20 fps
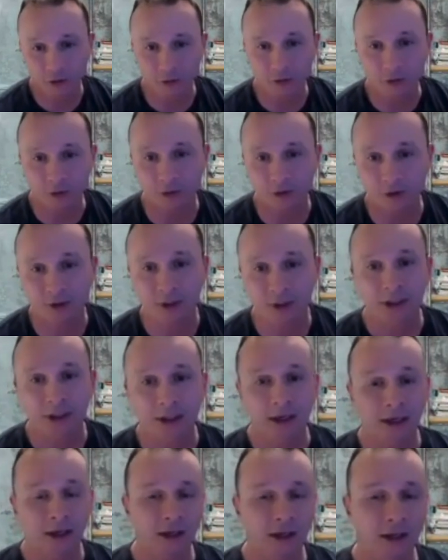tools.
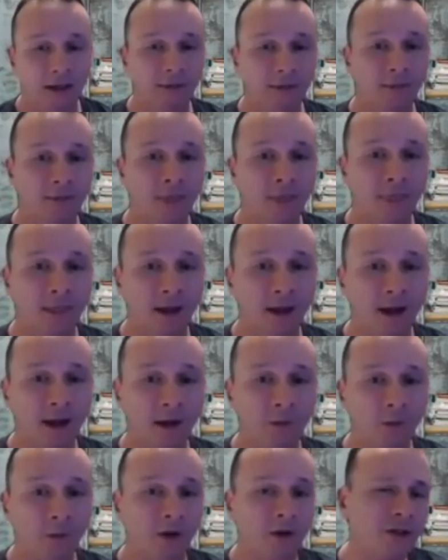
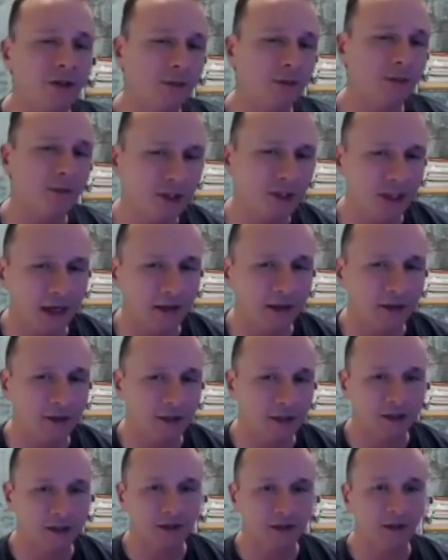And what are some of the
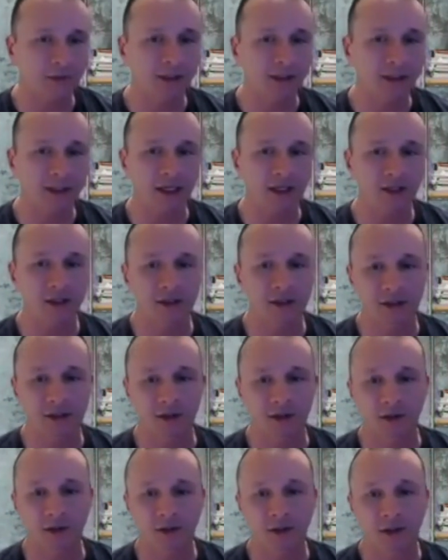challenges and limitations of
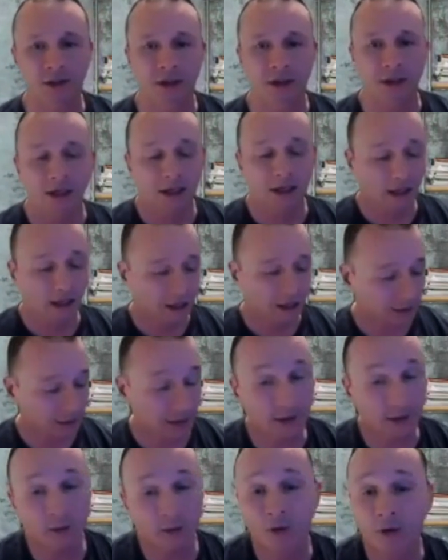those.
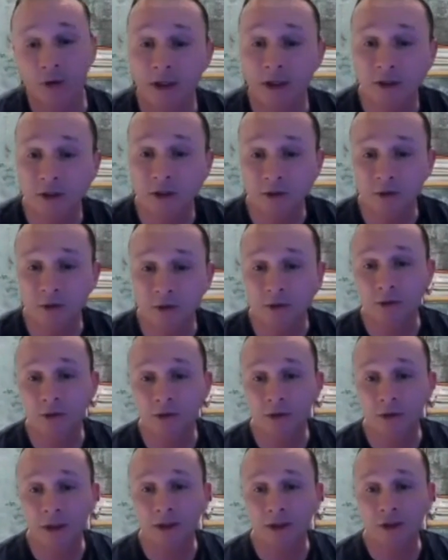Then I'm going
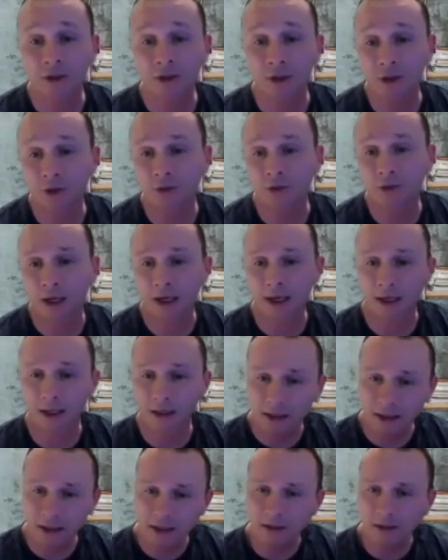to show you
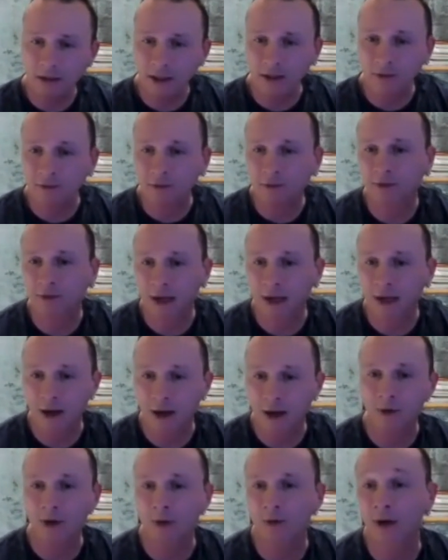a day in the life of
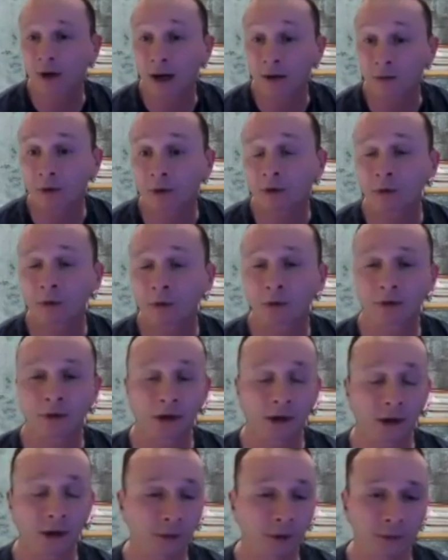how Unravel, with
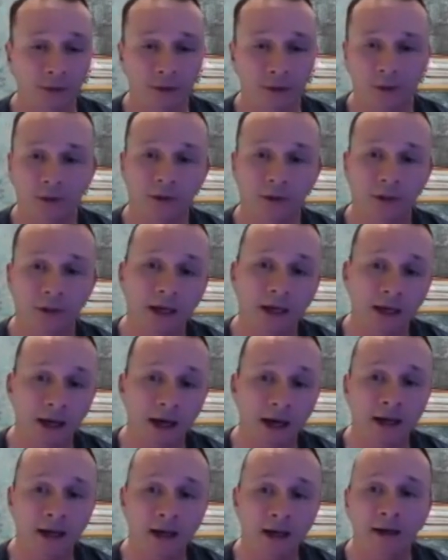our purpose-built
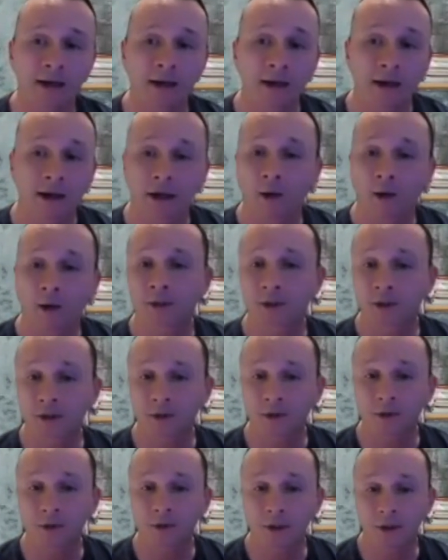AI, helps
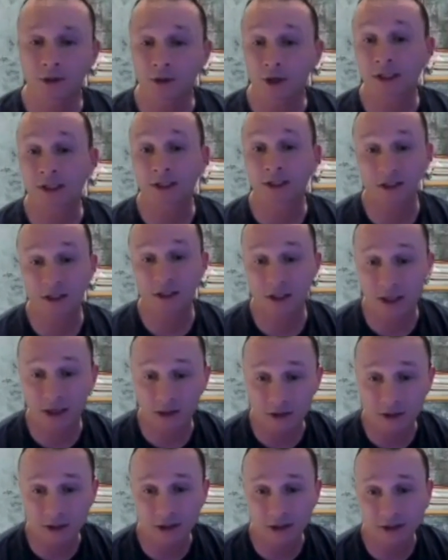to address these
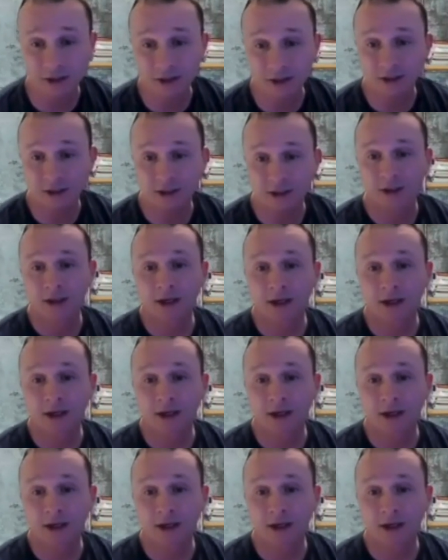challenges